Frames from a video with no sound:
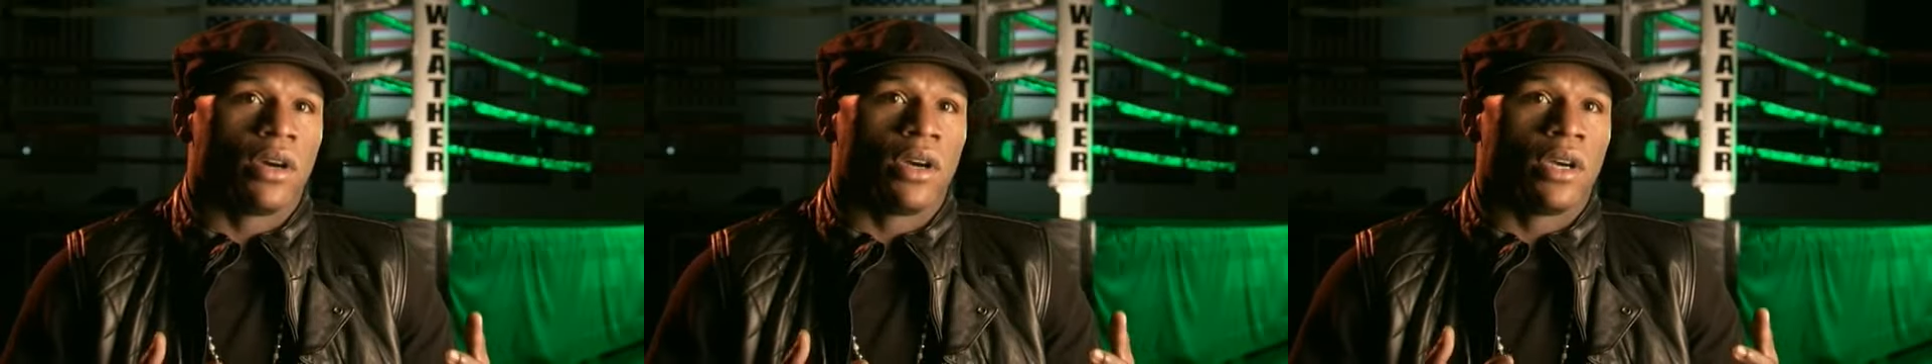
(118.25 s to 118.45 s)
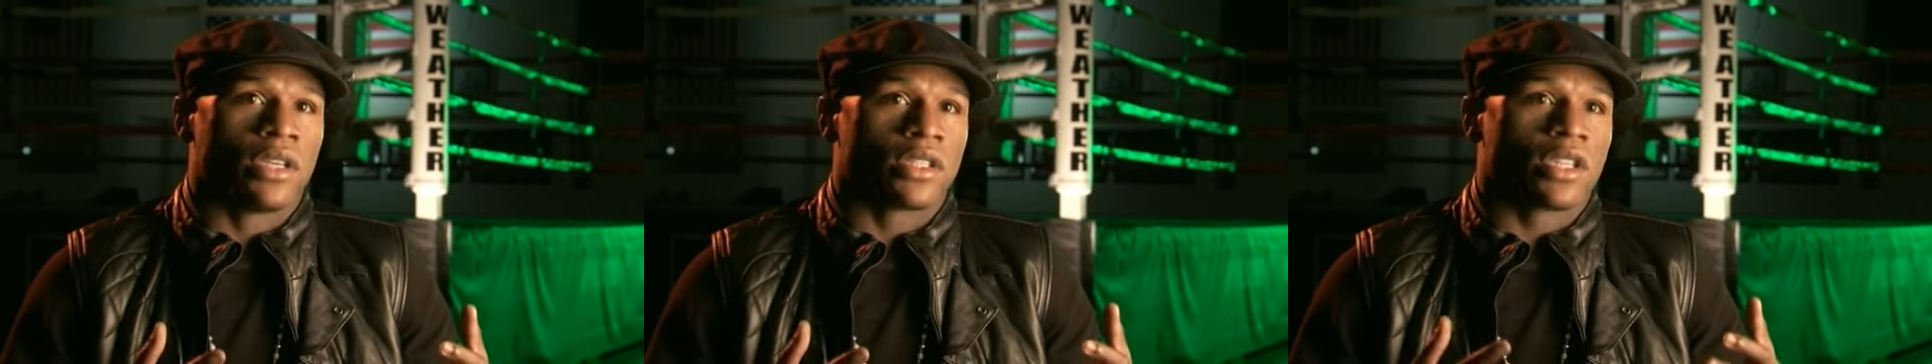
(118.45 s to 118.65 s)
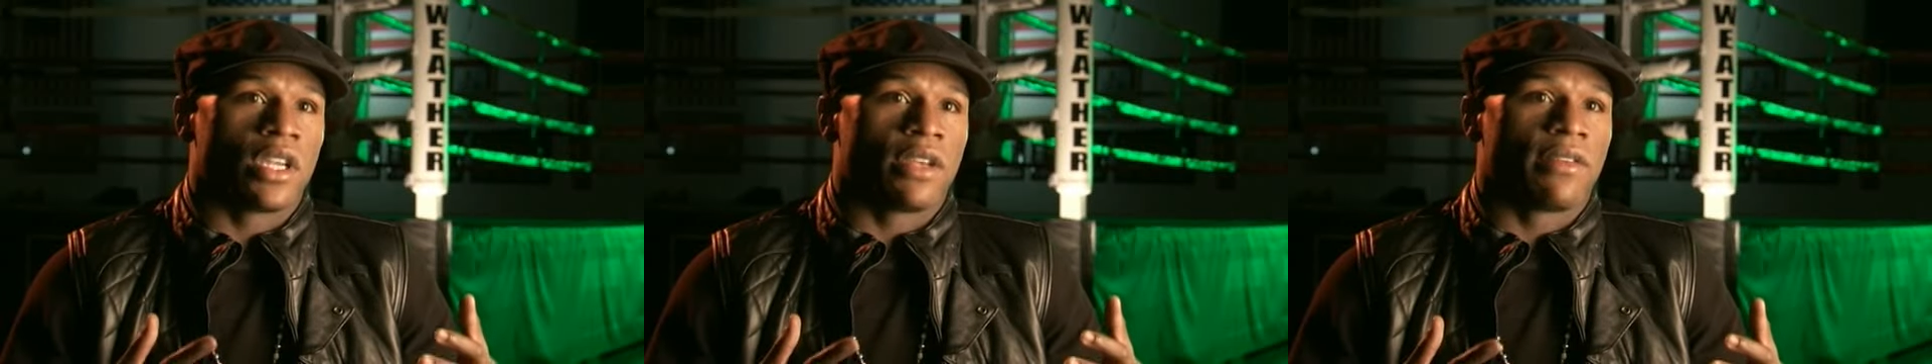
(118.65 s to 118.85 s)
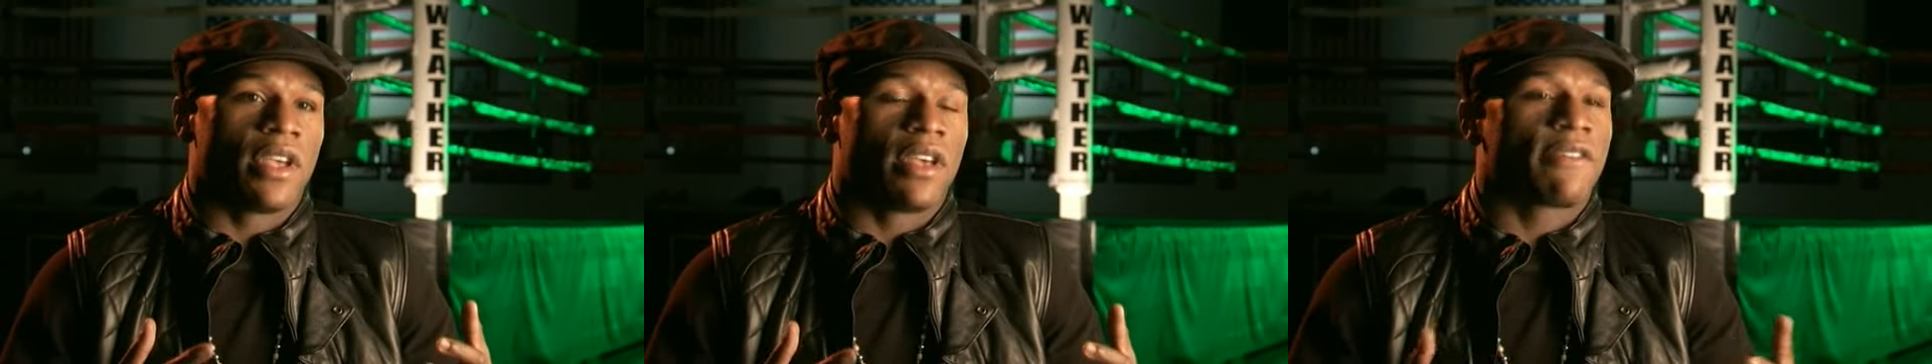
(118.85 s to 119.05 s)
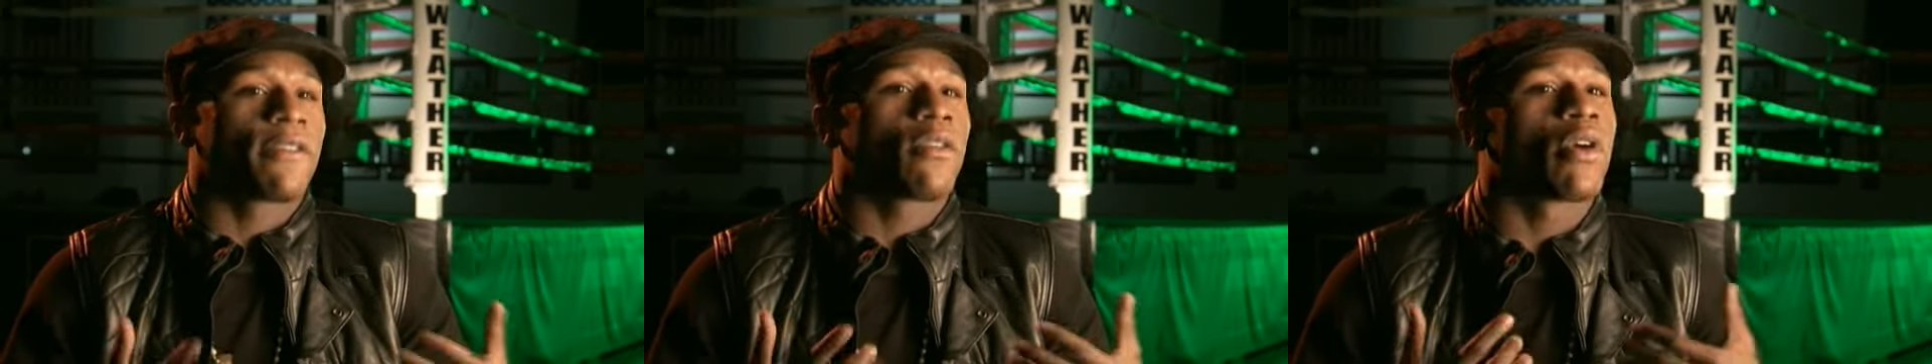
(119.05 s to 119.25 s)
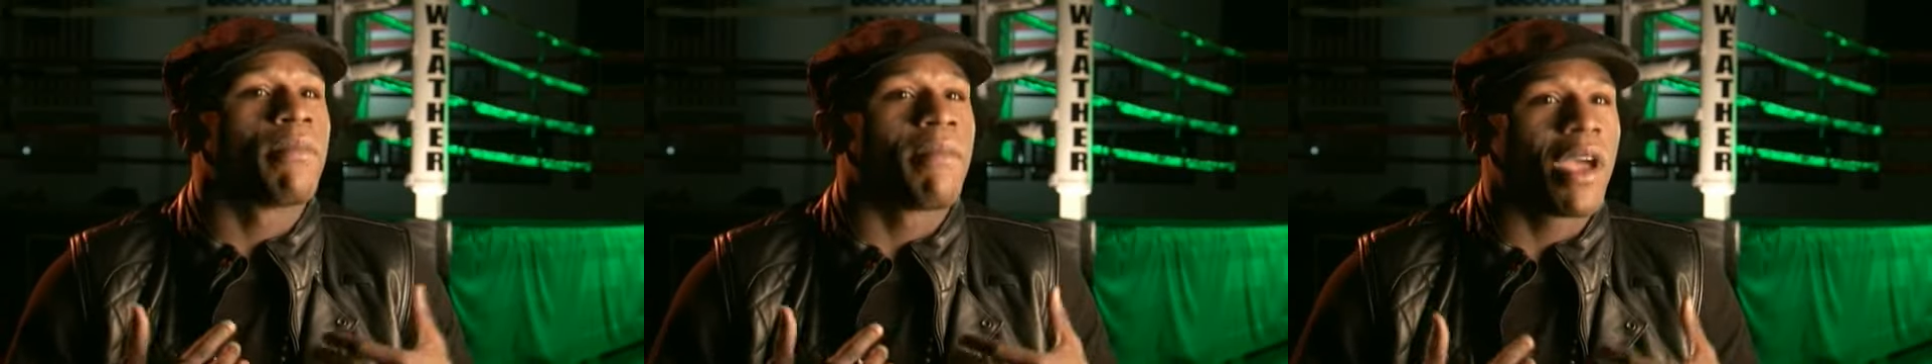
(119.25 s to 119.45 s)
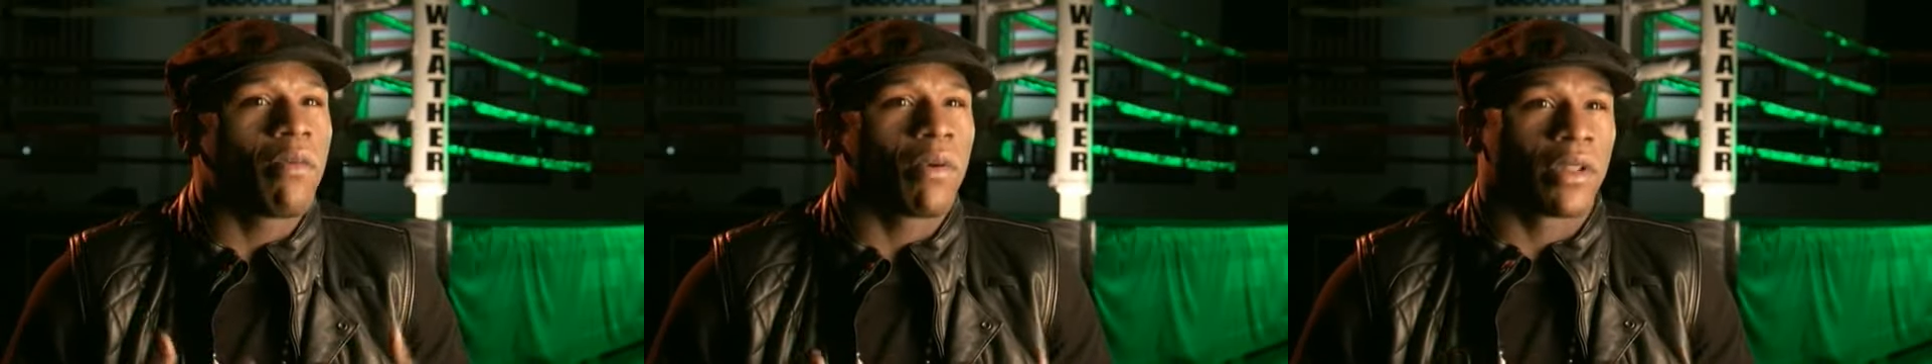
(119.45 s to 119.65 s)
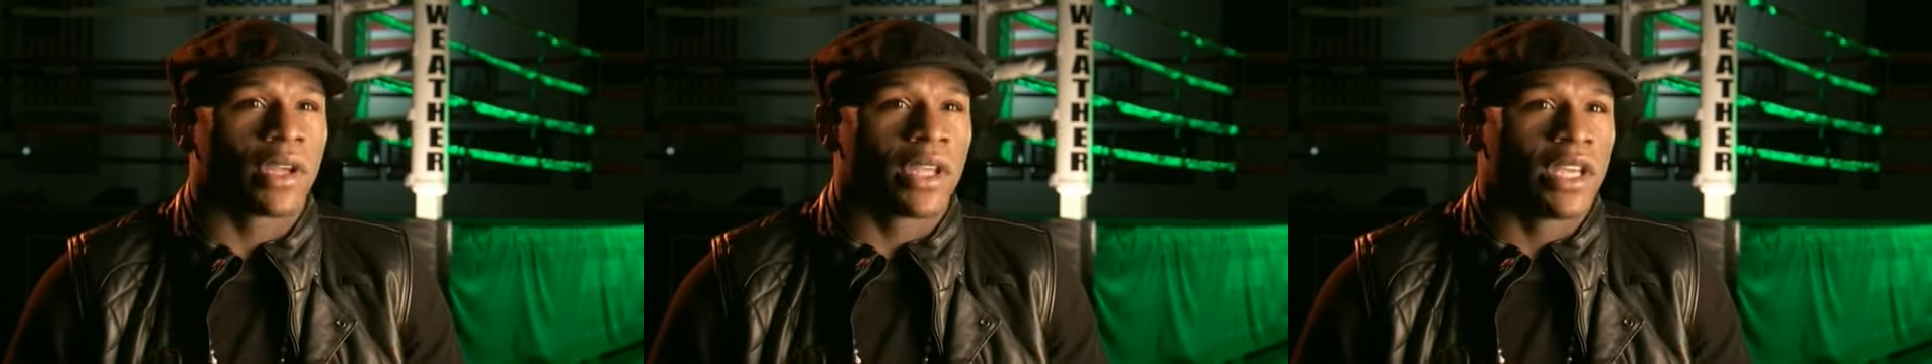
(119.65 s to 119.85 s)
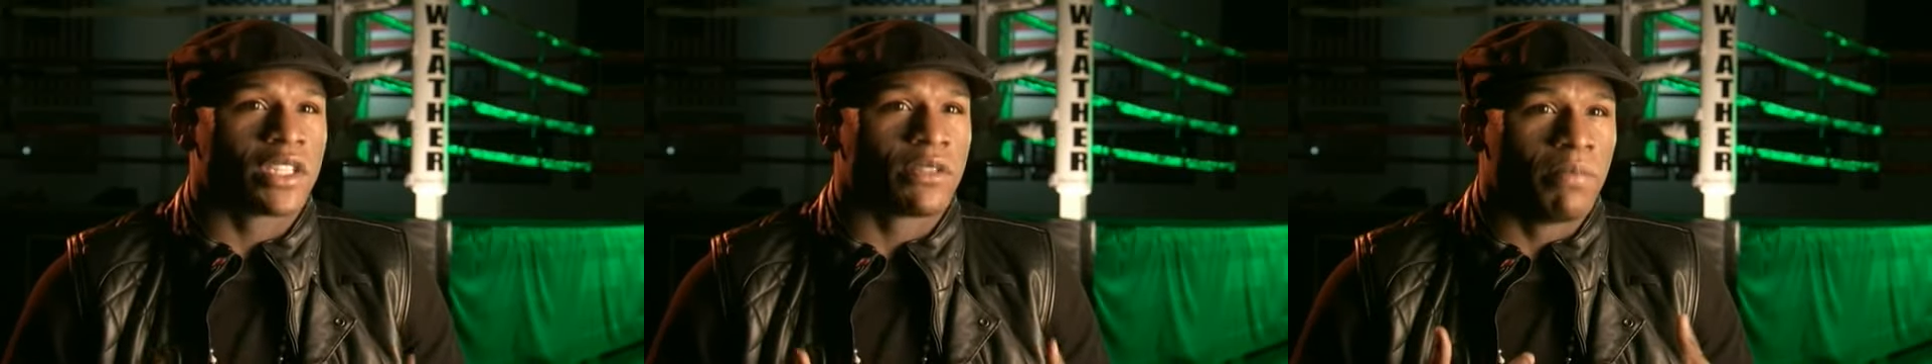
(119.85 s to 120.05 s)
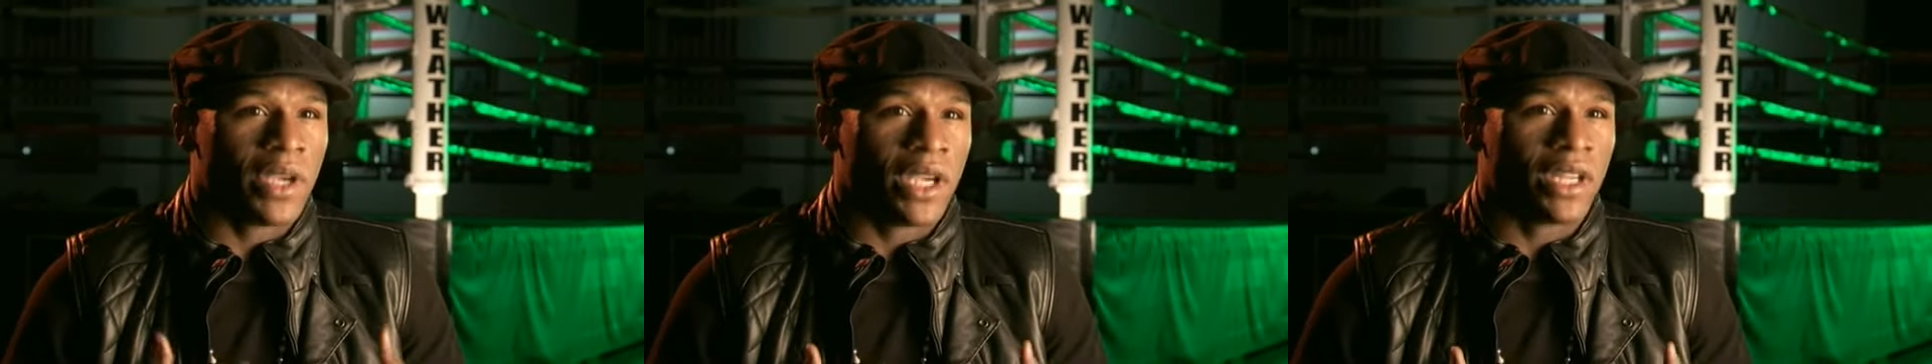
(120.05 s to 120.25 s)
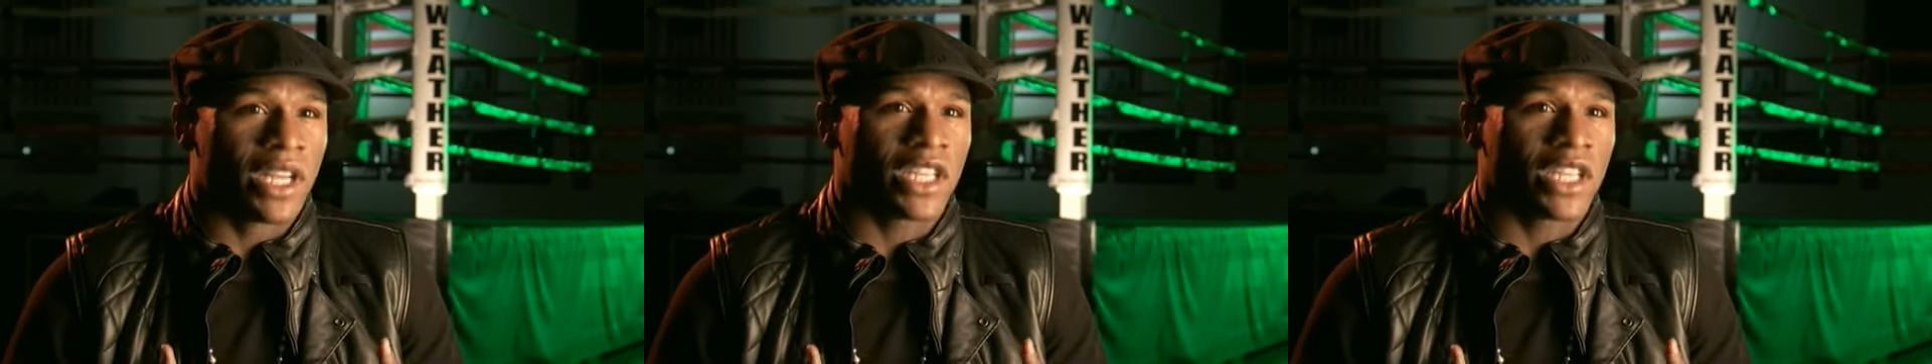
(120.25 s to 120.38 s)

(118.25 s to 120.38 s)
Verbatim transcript: is if, if, Floyd Mayweather gets beat.